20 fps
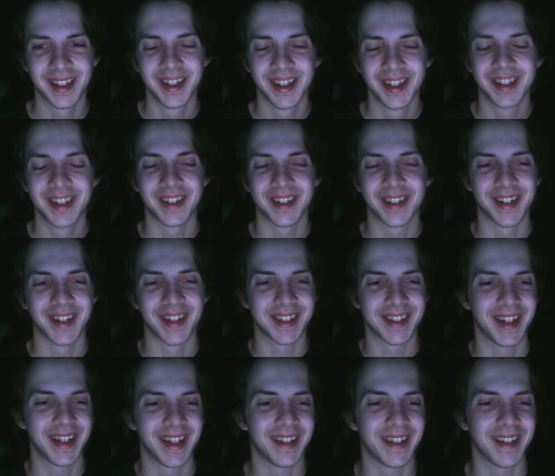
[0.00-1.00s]
showing his
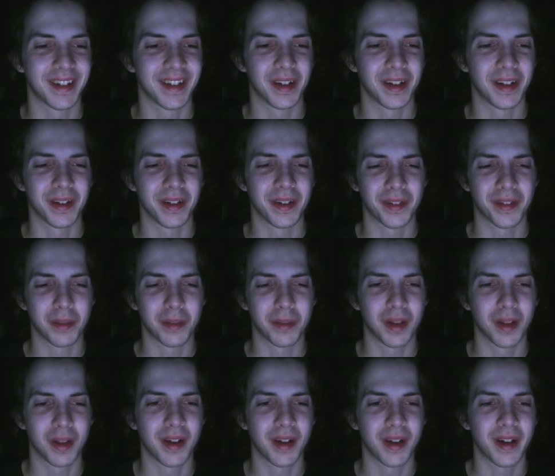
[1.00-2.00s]
teeth and with the
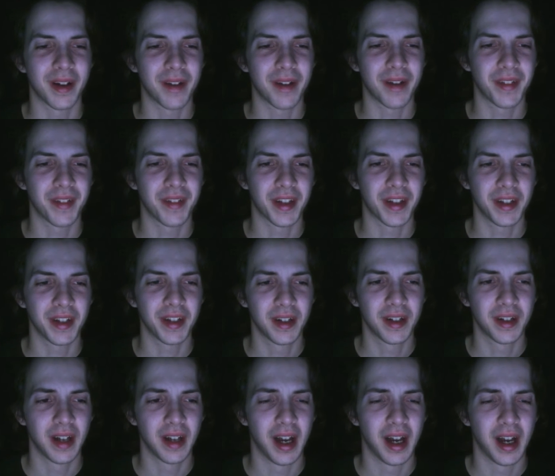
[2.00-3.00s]
blood and everything,
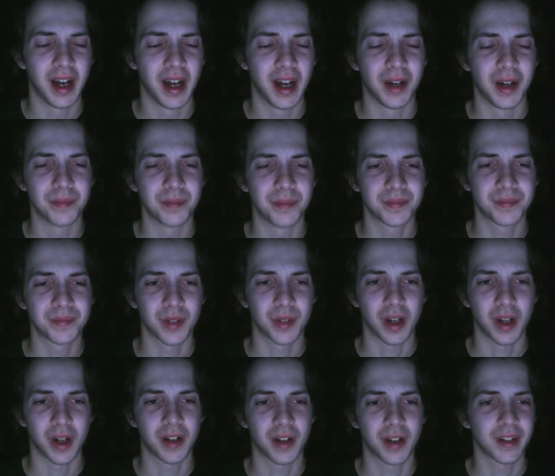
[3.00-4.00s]
when
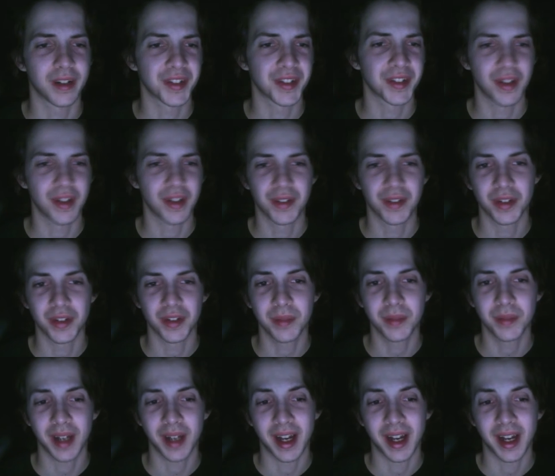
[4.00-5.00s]
Harker discovers him.
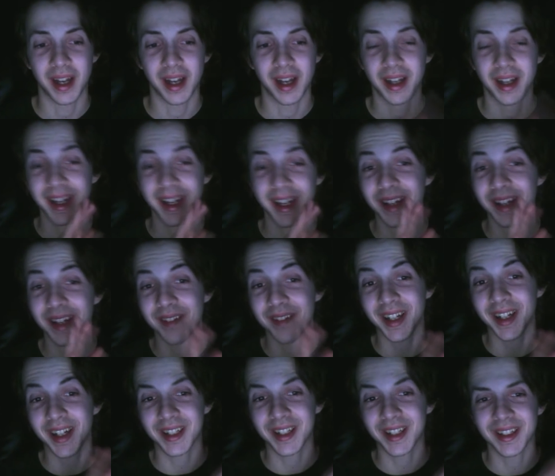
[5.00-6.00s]
Again,
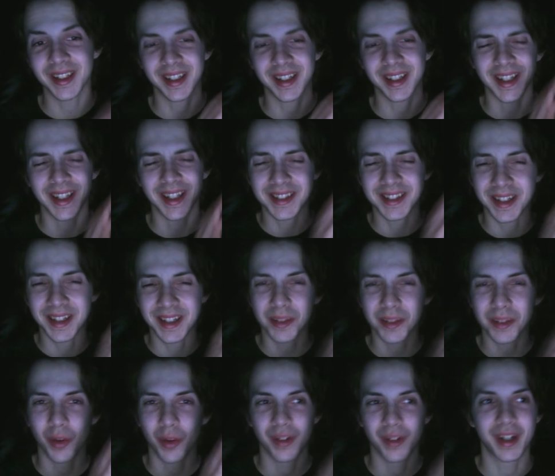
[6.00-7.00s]
that's not a
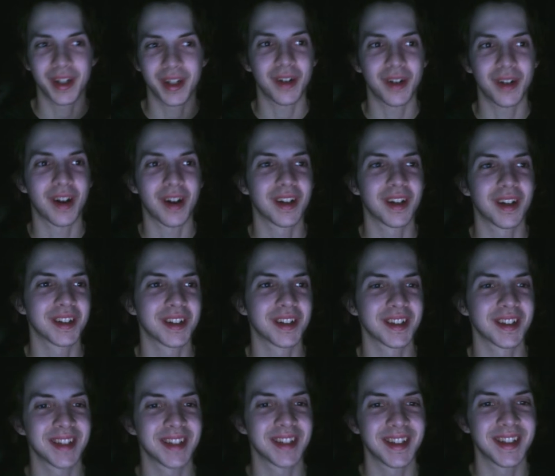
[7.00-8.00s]
spoiler, Harker's
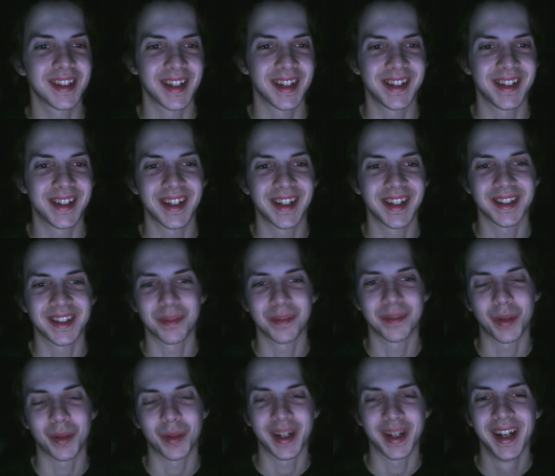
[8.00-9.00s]
gonna see his nature at some
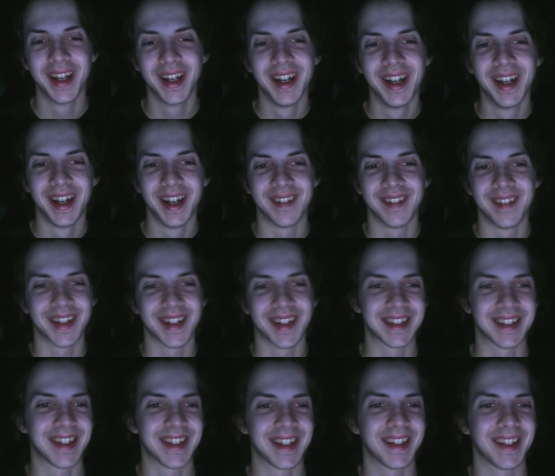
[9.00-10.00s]
point. I'm not gonna
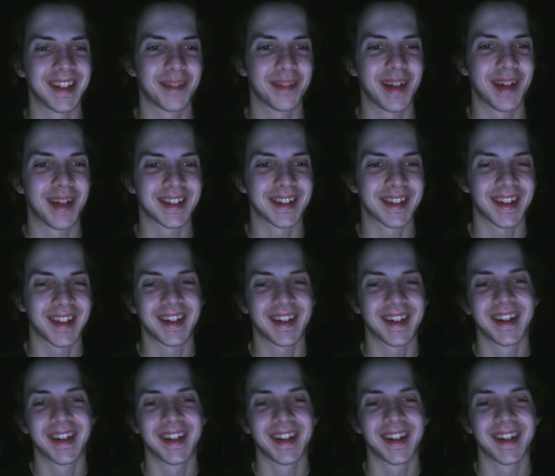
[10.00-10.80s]
say anything past that.